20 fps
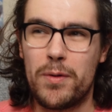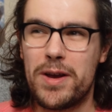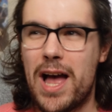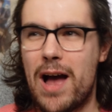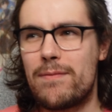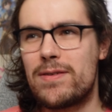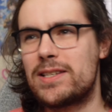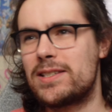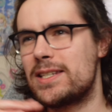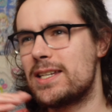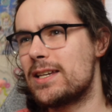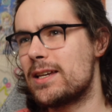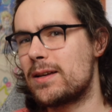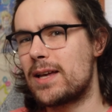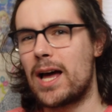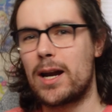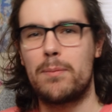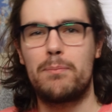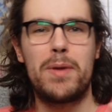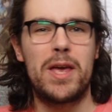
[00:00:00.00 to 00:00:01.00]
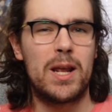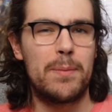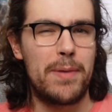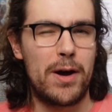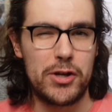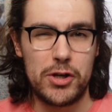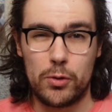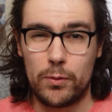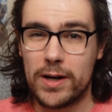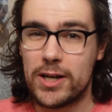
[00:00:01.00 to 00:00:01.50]
We obviously got a bit
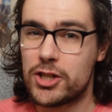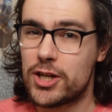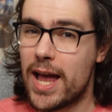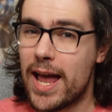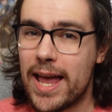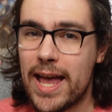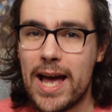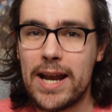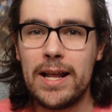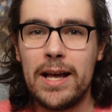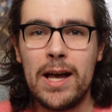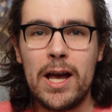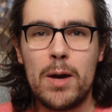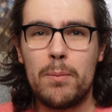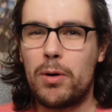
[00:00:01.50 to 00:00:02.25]
about Eurasia Anne,